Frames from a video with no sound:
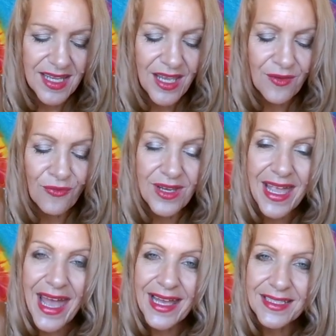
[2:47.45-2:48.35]
every
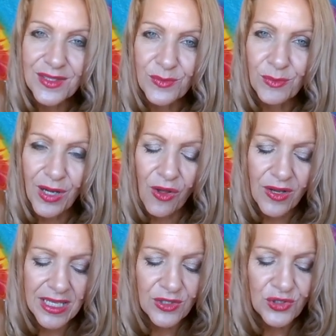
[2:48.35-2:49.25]
atom
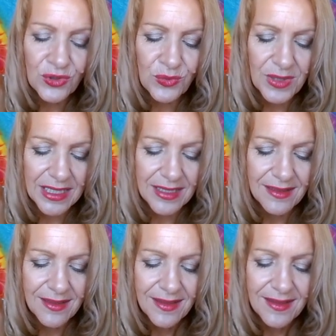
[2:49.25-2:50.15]
belonging to me
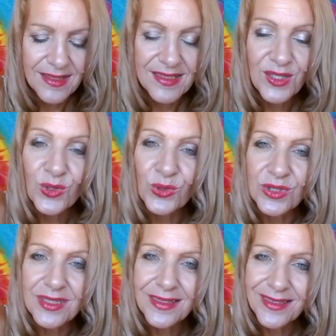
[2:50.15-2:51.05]
is
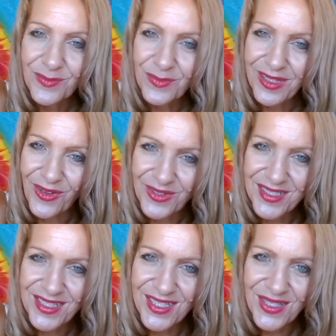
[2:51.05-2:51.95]
good
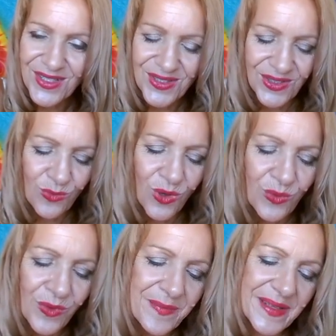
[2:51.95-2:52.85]
belongs to you,
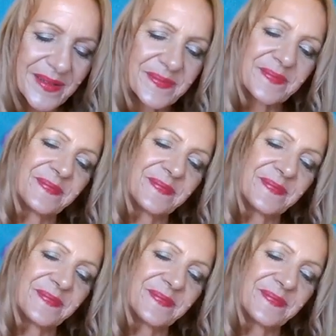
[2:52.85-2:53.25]
Walt Whitman.